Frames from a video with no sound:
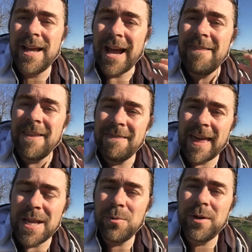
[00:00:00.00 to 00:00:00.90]
and then
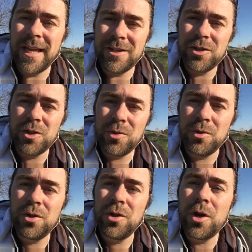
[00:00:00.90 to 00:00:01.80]
they will get to
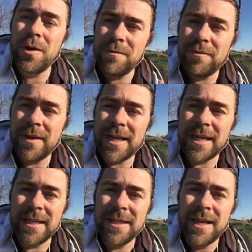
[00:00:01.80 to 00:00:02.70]

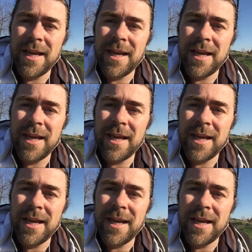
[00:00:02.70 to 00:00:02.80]
convene